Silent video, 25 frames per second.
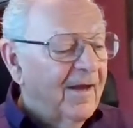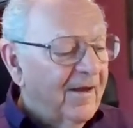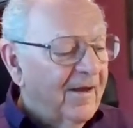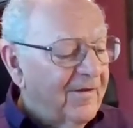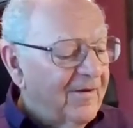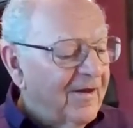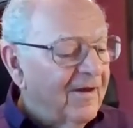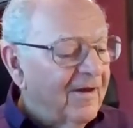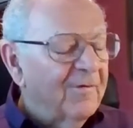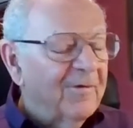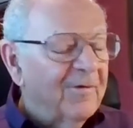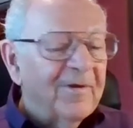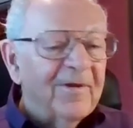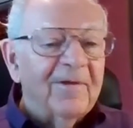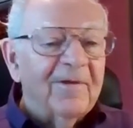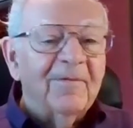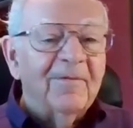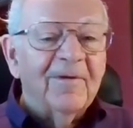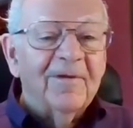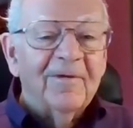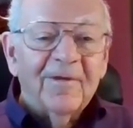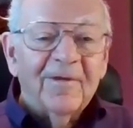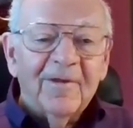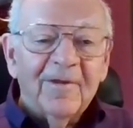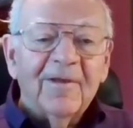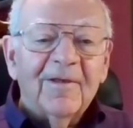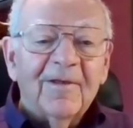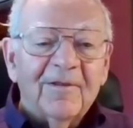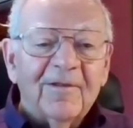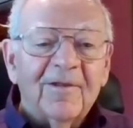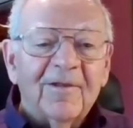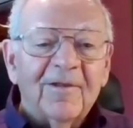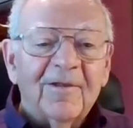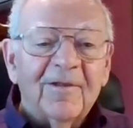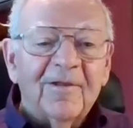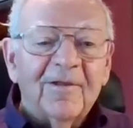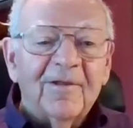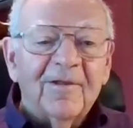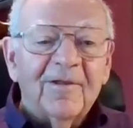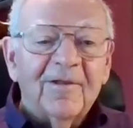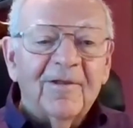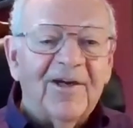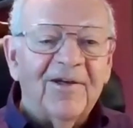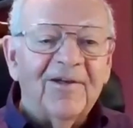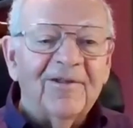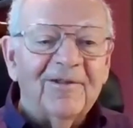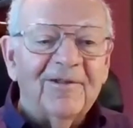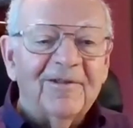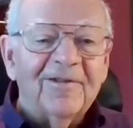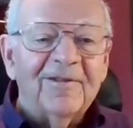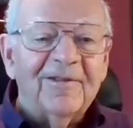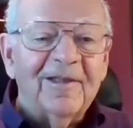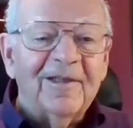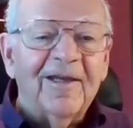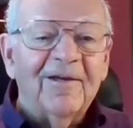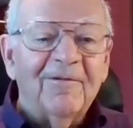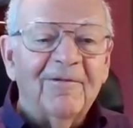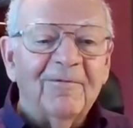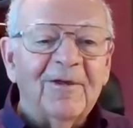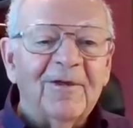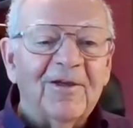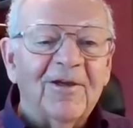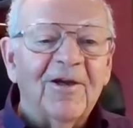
I think we have a biggest message are there.